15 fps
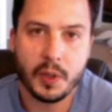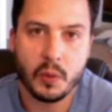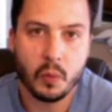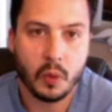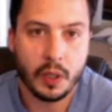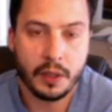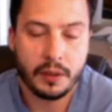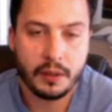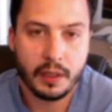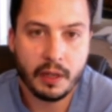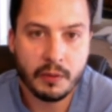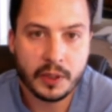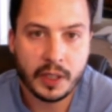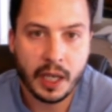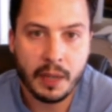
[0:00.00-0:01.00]
1
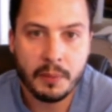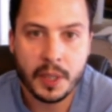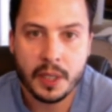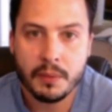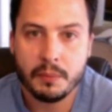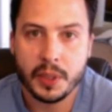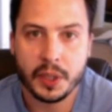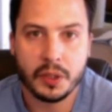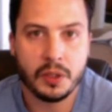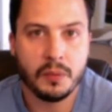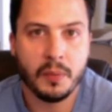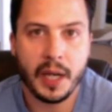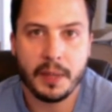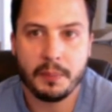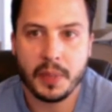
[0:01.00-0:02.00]
every time, but you
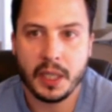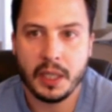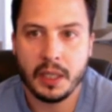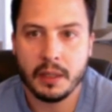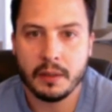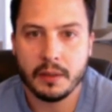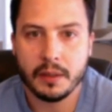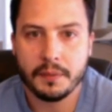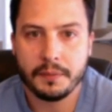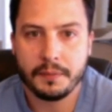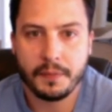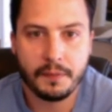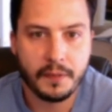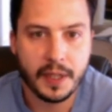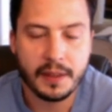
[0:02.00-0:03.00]
might be
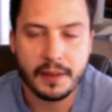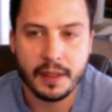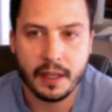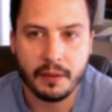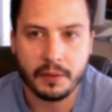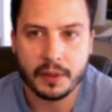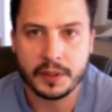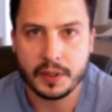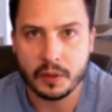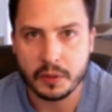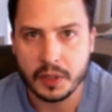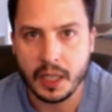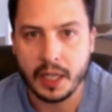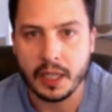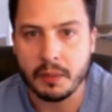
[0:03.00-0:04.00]
5th every single
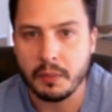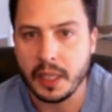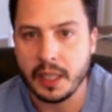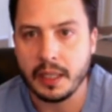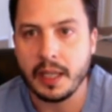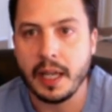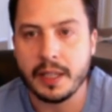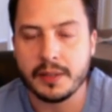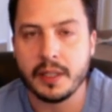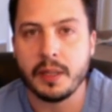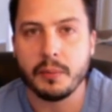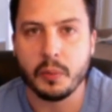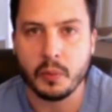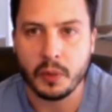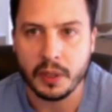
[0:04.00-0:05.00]
time, and it adds
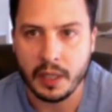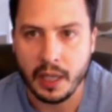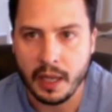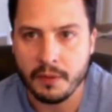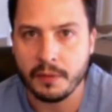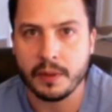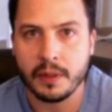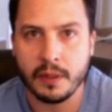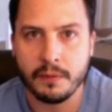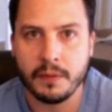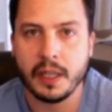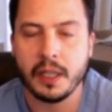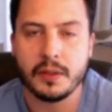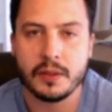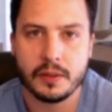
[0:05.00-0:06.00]
up. When every
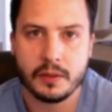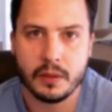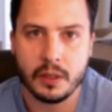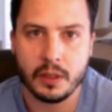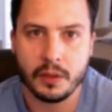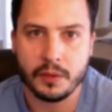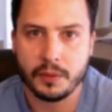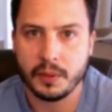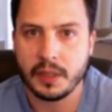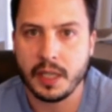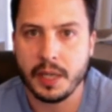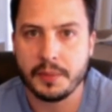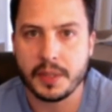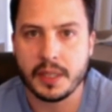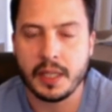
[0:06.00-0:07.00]
event, 3
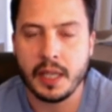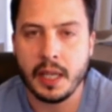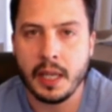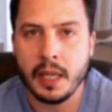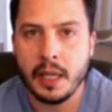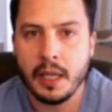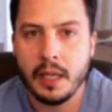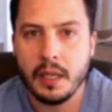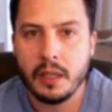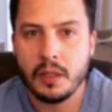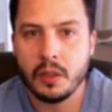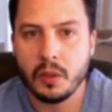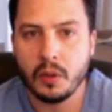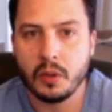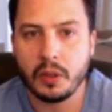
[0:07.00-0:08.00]
times a day,
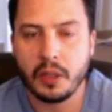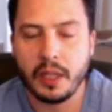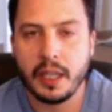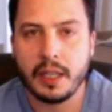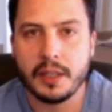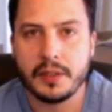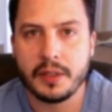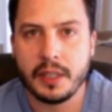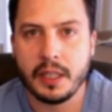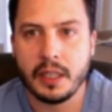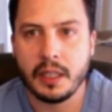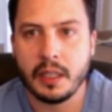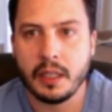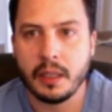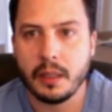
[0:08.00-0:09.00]
your whole clan is
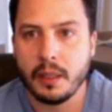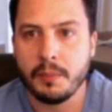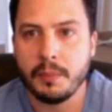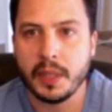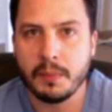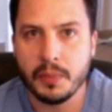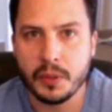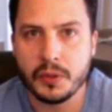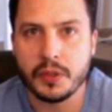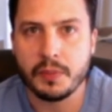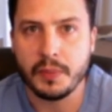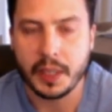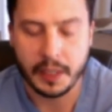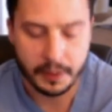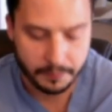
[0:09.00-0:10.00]
getting a big boost of
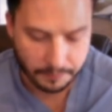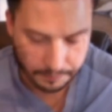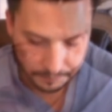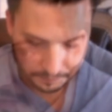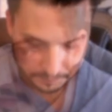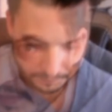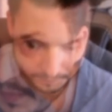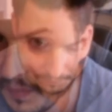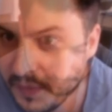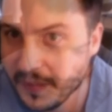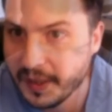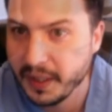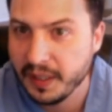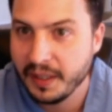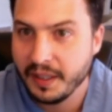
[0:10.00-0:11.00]
money.
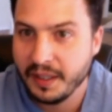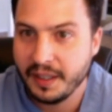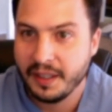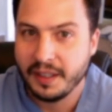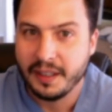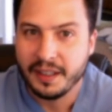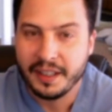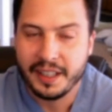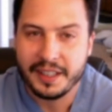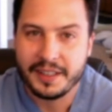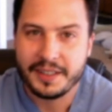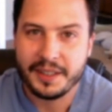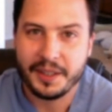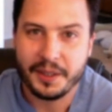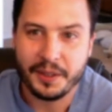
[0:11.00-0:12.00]
All right,
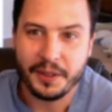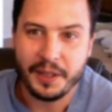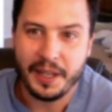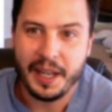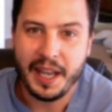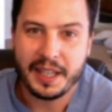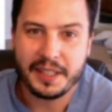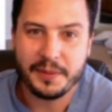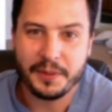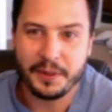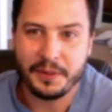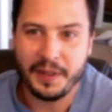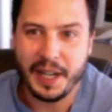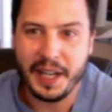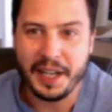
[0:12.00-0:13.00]
so hack number
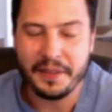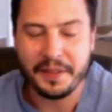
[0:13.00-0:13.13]
5.